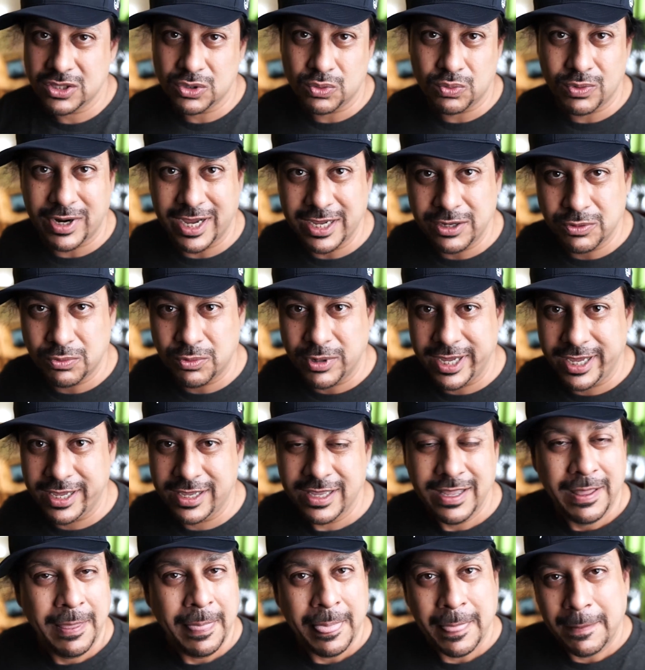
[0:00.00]
the right way.
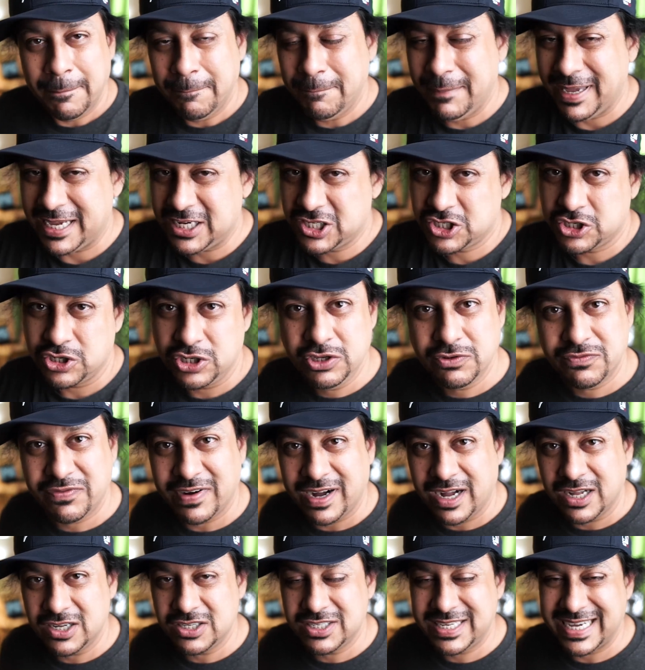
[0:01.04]
Make sure you
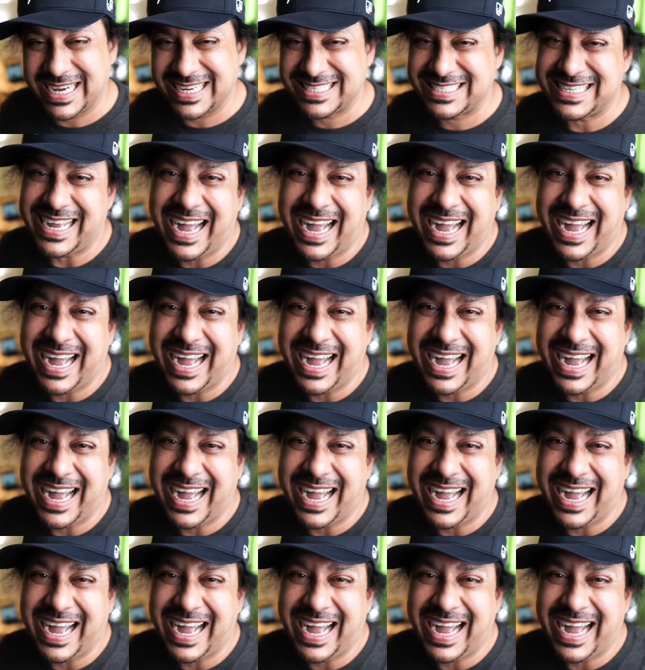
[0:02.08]
file your taxes.